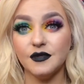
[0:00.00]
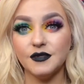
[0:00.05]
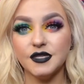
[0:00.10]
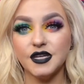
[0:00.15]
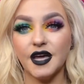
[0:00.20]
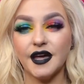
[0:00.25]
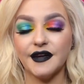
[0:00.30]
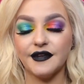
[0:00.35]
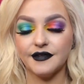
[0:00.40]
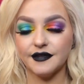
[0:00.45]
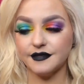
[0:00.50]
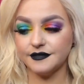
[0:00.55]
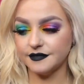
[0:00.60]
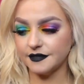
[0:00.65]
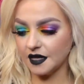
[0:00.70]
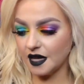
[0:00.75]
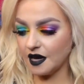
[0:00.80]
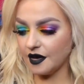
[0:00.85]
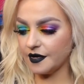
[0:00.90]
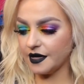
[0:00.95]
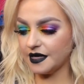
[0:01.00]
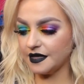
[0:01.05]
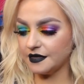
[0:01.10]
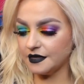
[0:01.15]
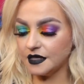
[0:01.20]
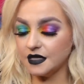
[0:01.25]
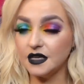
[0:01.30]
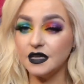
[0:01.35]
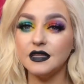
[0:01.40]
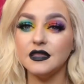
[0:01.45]
I'm tired. Alright,
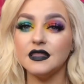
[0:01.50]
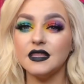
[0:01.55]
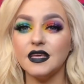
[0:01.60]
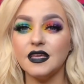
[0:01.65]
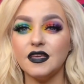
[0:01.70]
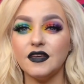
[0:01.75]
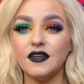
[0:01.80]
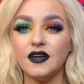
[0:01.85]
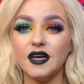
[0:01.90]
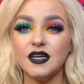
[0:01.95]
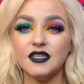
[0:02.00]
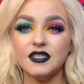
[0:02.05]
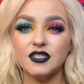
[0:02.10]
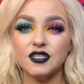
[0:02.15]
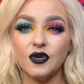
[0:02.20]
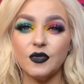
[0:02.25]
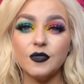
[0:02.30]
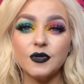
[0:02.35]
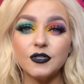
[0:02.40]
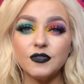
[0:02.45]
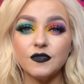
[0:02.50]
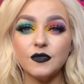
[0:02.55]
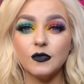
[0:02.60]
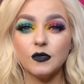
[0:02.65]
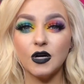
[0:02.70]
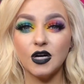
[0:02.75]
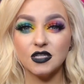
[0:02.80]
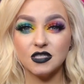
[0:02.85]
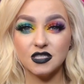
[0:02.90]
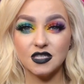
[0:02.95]
thank you guys so much
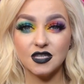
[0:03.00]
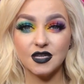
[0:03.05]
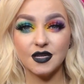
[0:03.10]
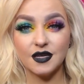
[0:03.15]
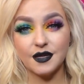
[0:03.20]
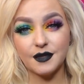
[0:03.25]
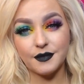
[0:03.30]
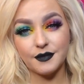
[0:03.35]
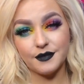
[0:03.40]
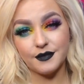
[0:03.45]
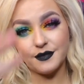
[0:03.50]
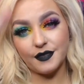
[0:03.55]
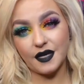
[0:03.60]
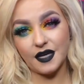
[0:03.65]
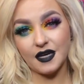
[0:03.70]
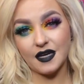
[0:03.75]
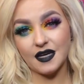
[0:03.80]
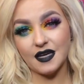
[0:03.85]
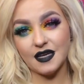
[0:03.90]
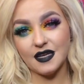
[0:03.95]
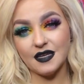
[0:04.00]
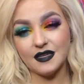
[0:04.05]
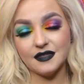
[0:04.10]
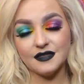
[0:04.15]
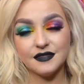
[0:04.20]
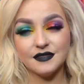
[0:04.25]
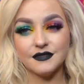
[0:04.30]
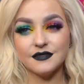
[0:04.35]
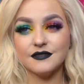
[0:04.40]
for watching. Bye.